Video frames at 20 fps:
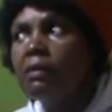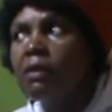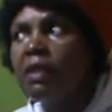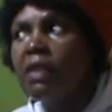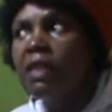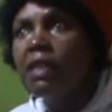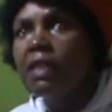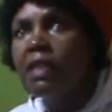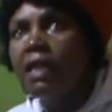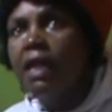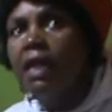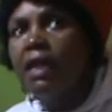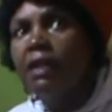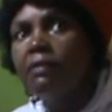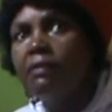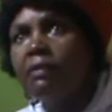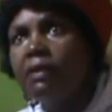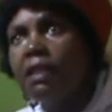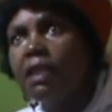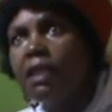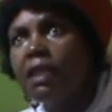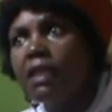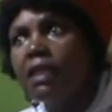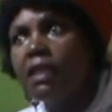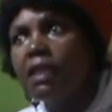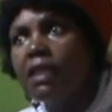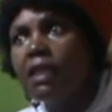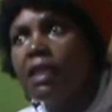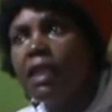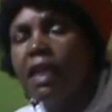when the uh, when
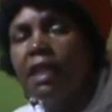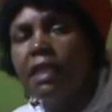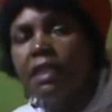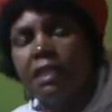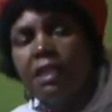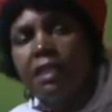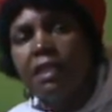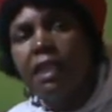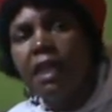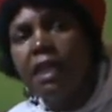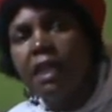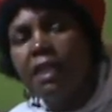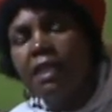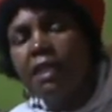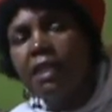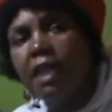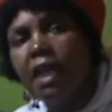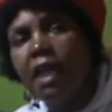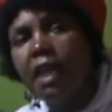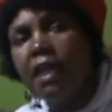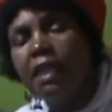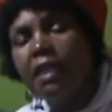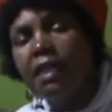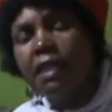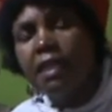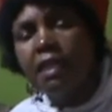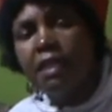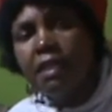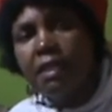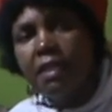the lights turn uh,
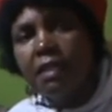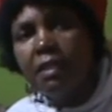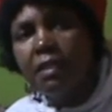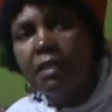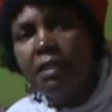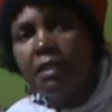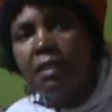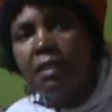green,